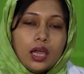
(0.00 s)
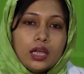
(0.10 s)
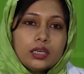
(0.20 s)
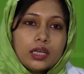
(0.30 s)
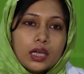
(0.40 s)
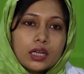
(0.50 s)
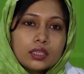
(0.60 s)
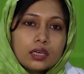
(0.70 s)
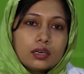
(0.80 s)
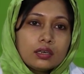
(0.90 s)
and
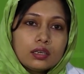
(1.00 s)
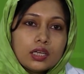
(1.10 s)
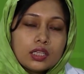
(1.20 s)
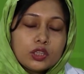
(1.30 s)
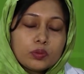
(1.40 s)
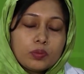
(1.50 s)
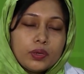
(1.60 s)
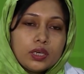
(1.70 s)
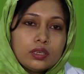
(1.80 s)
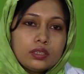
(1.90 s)
another
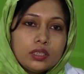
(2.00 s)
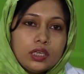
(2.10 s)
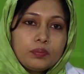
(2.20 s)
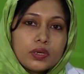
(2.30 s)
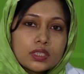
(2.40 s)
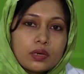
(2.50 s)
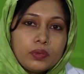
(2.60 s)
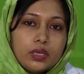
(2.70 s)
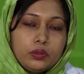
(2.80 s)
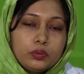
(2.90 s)
anthropometric
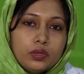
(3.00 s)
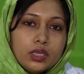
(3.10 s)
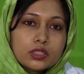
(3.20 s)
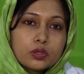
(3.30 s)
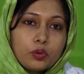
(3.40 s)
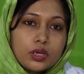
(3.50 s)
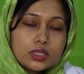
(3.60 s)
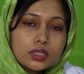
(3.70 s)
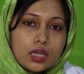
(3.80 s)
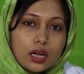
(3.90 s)
measurement tool is
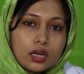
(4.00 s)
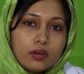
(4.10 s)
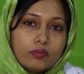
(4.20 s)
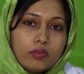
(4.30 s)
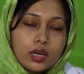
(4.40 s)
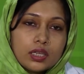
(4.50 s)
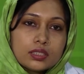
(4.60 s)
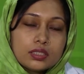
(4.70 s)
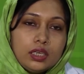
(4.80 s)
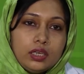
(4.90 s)
waist
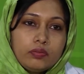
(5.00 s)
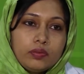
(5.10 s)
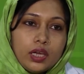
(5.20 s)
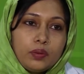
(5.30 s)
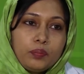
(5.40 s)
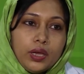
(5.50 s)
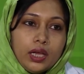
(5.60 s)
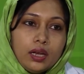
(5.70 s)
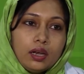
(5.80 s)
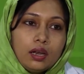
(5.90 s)
circumference if a
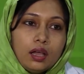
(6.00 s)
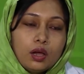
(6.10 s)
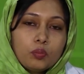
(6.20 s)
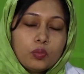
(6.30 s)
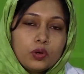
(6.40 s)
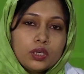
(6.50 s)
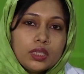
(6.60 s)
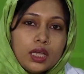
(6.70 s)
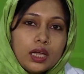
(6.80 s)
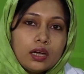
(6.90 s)
male more
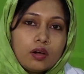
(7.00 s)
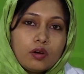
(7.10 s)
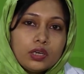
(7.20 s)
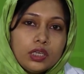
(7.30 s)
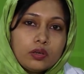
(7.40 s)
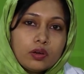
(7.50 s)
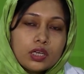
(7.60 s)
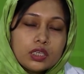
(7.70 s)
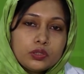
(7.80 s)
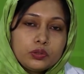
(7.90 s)
than or
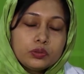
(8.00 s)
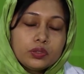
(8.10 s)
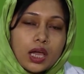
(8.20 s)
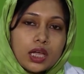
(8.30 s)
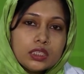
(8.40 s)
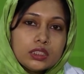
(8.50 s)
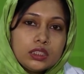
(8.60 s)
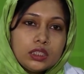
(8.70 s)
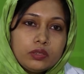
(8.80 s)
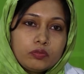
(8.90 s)
equal to
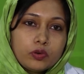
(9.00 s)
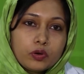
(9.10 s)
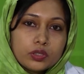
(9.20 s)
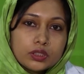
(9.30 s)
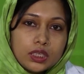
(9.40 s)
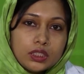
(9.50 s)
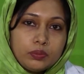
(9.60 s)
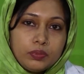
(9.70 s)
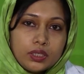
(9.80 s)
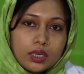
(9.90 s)
94
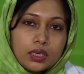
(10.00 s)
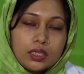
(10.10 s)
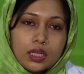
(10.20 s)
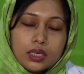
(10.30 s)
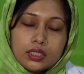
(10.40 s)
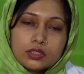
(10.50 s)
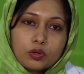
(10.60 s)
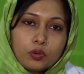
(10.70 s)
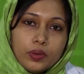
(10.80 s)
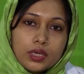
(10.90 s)
centimeter that is
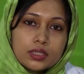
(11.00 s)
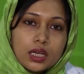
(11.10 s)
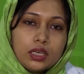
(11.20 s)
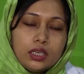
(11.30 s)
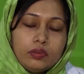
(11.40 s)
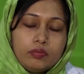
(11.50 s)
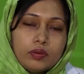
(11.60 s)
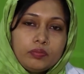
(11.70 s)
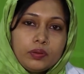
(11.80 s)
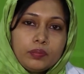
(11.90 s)
obese and if
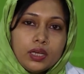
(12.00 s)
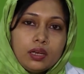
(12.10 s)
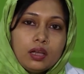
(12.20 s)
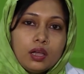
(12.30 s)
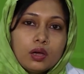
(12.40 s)
a female